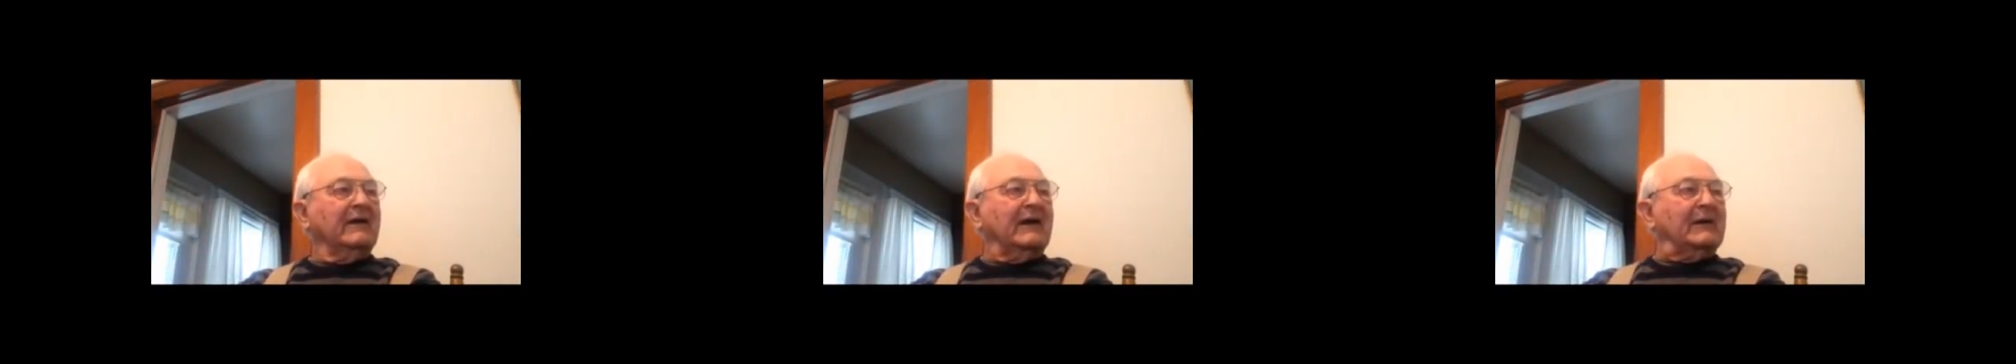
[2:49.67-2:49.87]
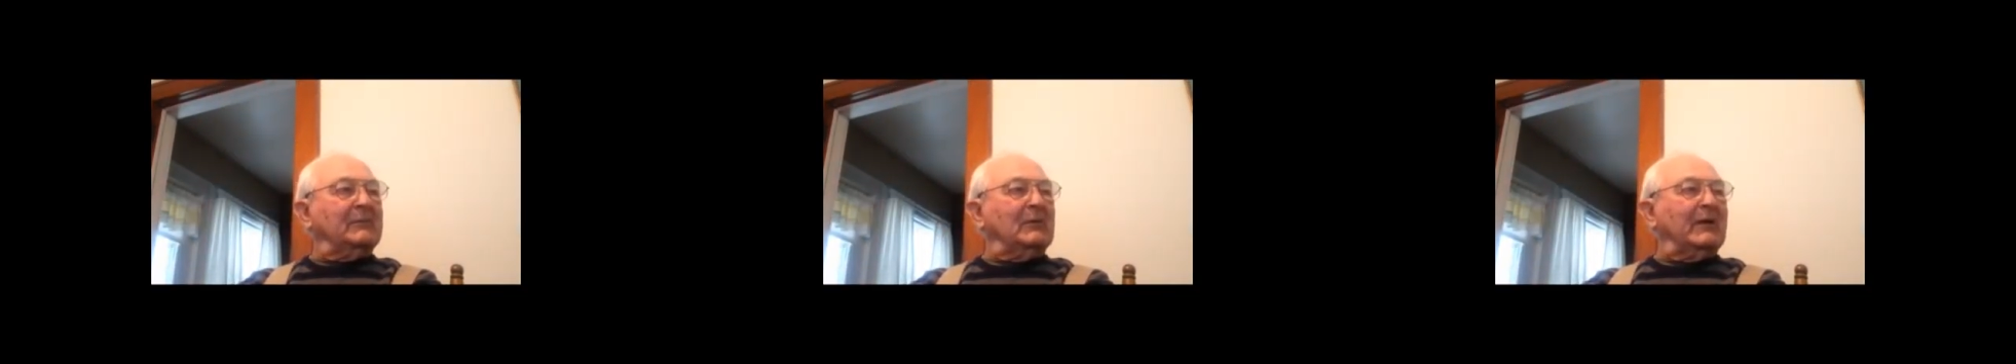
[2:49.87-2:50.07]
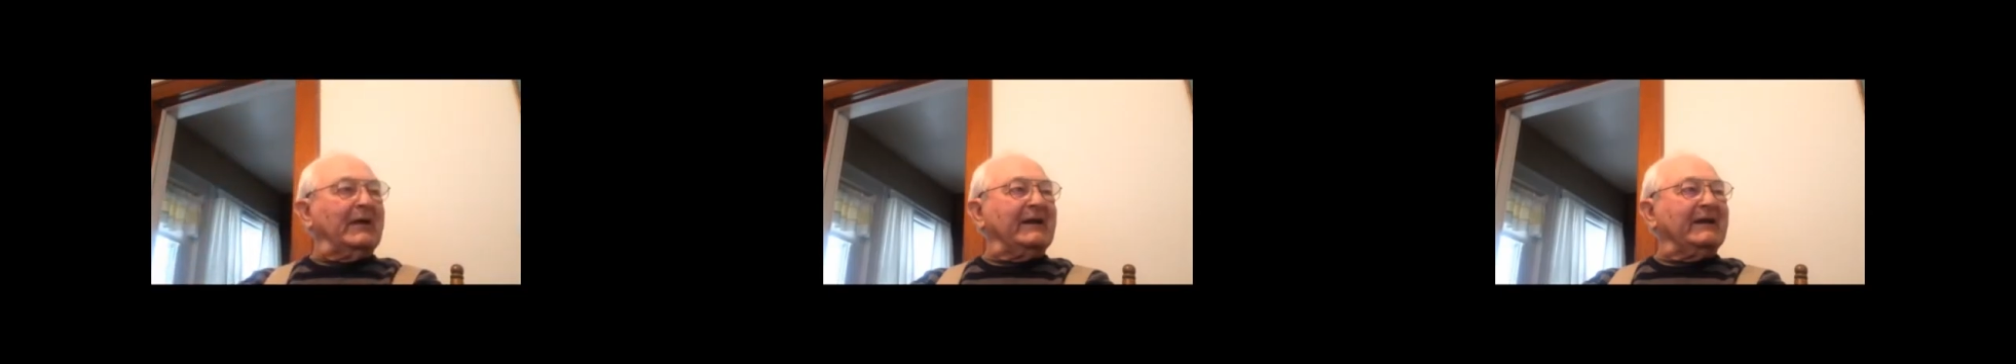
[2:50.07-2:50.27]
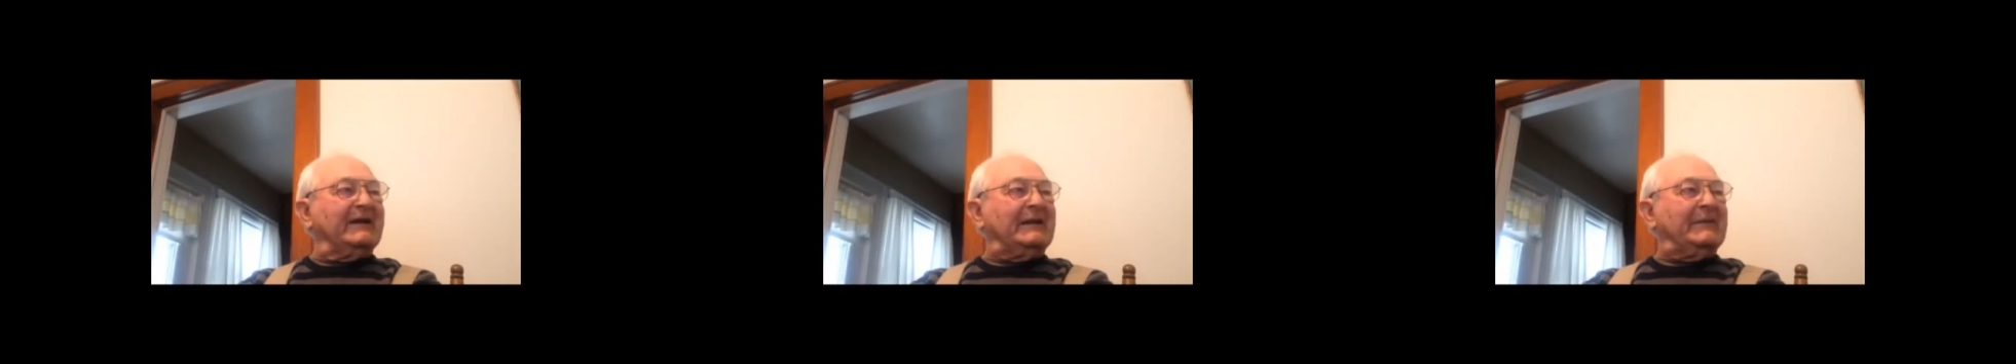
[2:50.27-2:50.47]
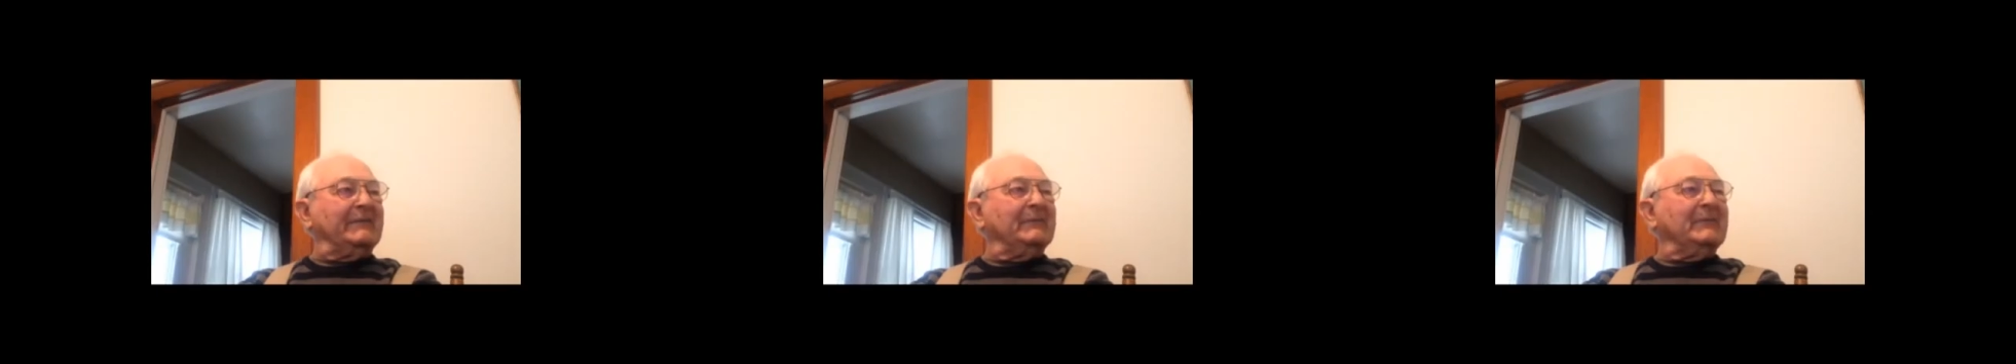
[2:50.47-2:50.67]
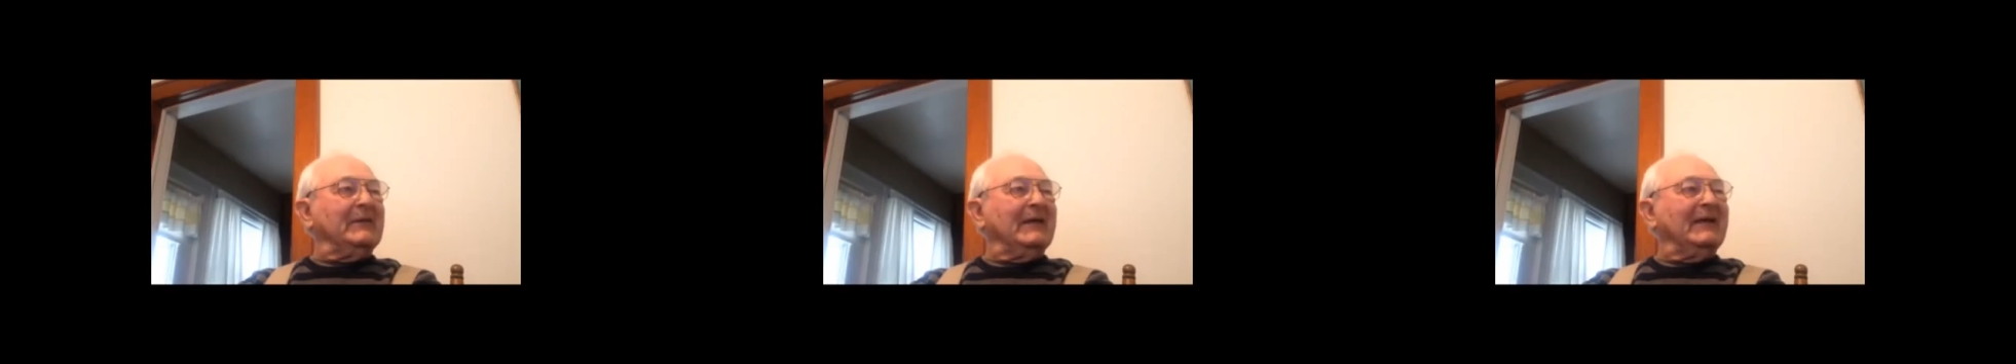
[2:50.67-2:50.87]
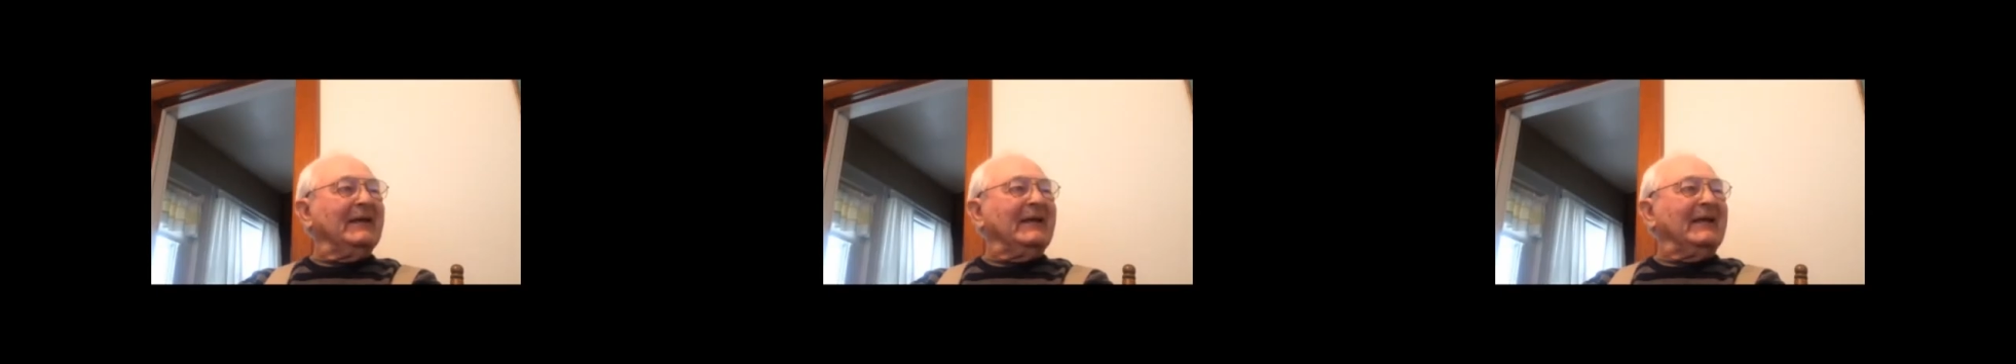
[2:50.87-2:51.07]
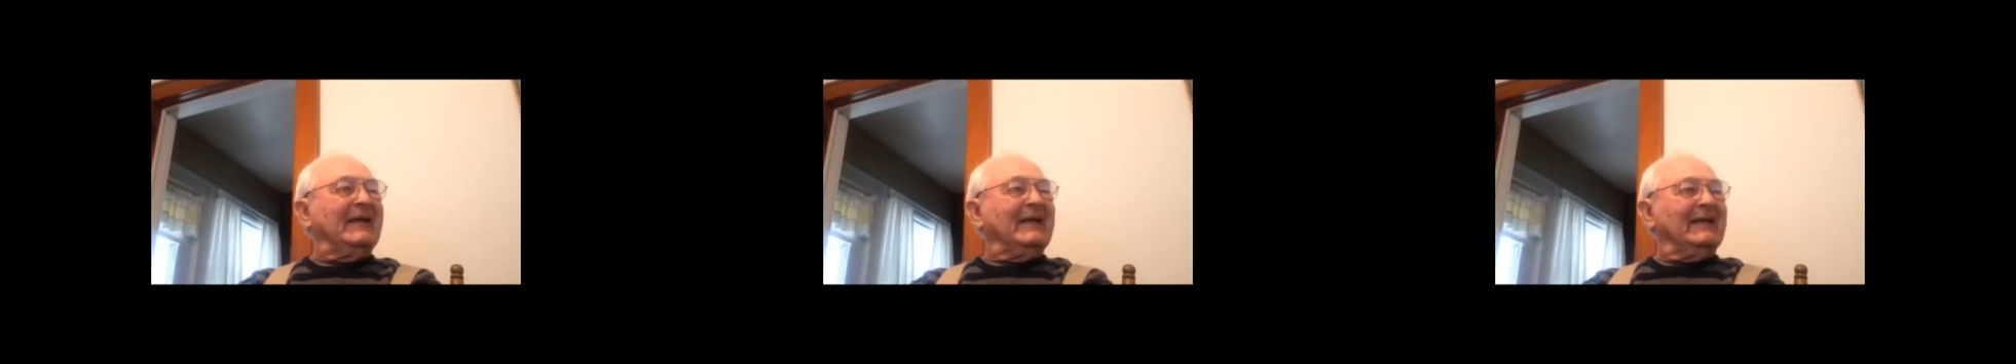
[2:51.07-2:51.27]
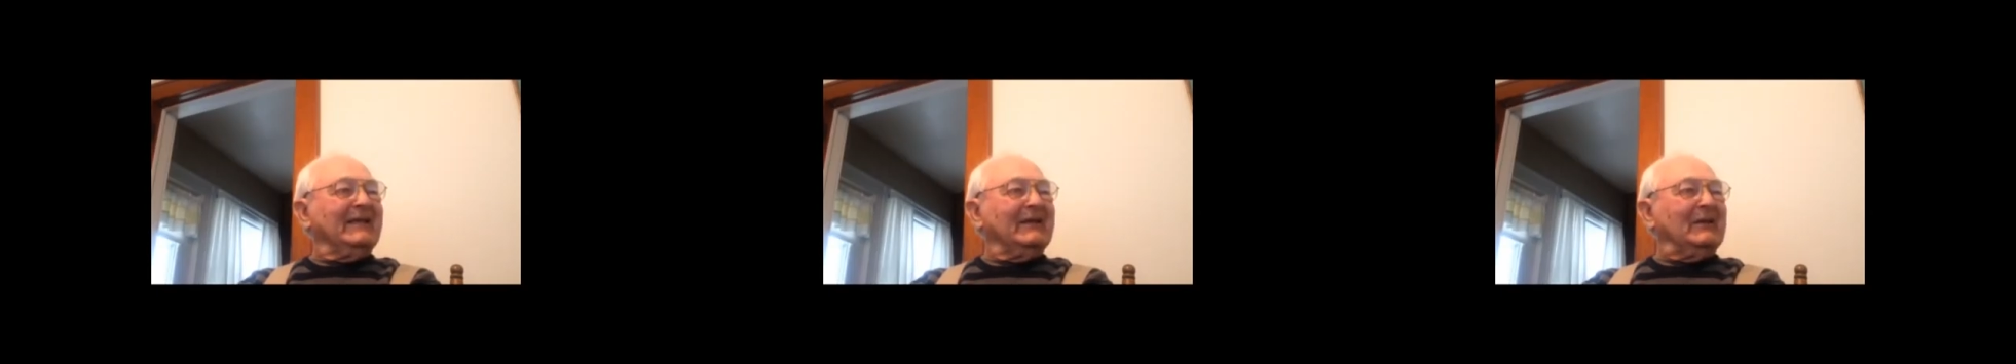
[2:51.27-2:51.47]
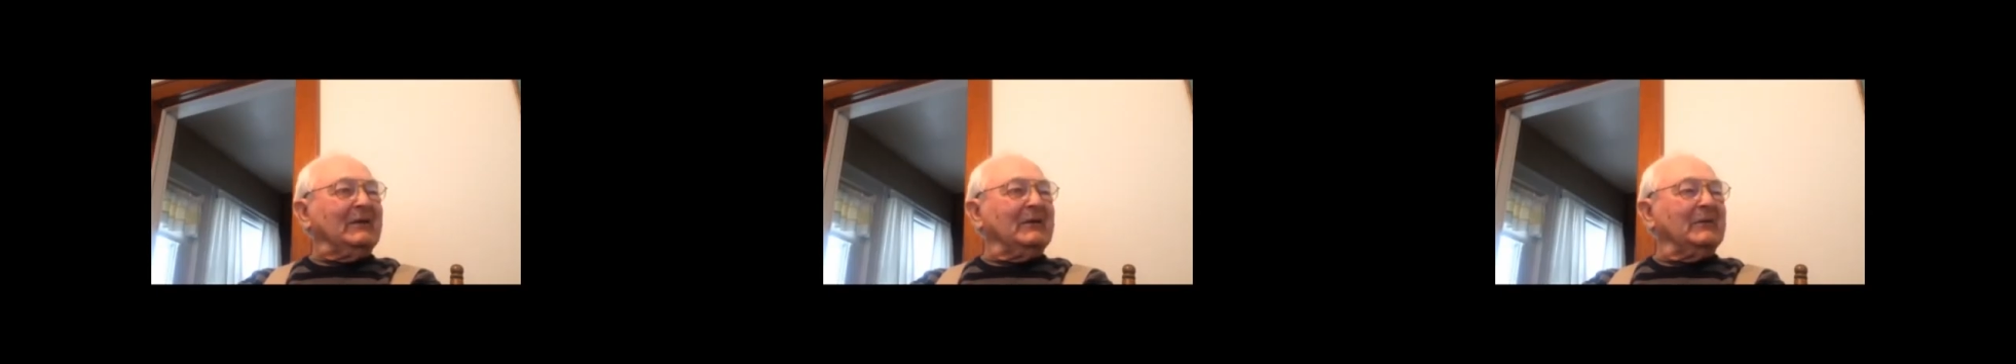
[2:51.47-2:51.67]
I planted them
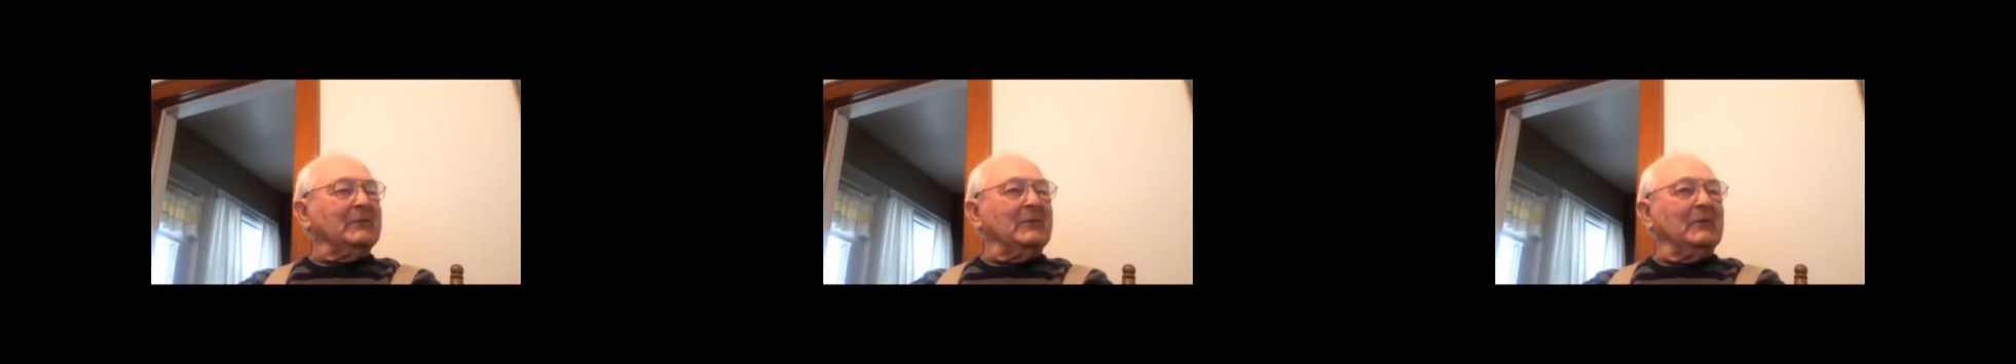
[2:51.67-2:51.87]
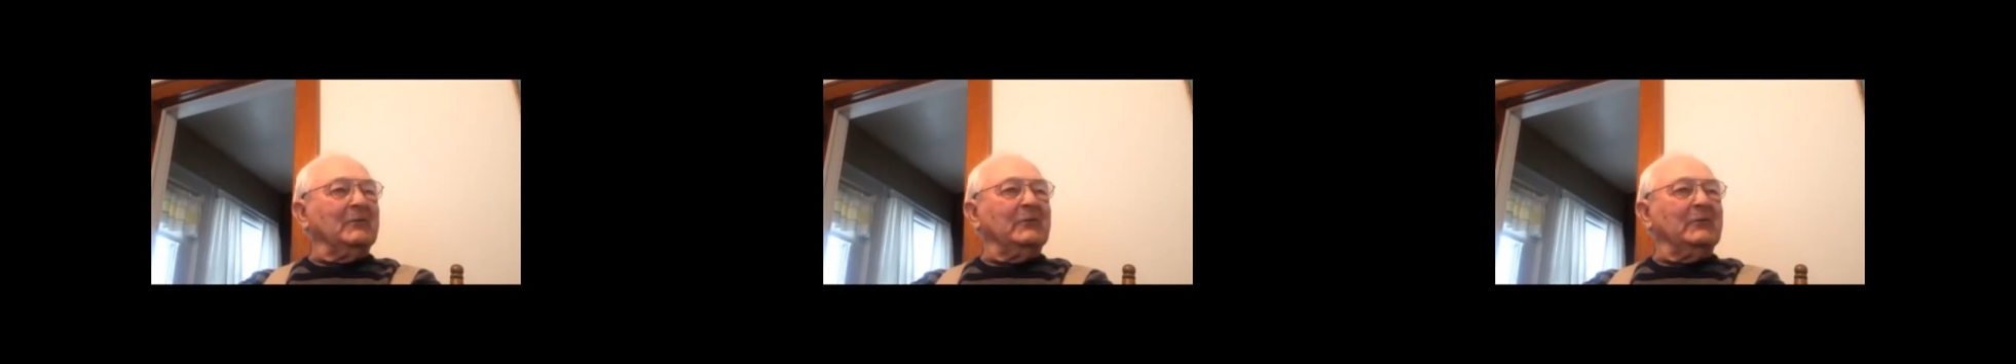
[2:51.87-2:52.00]
there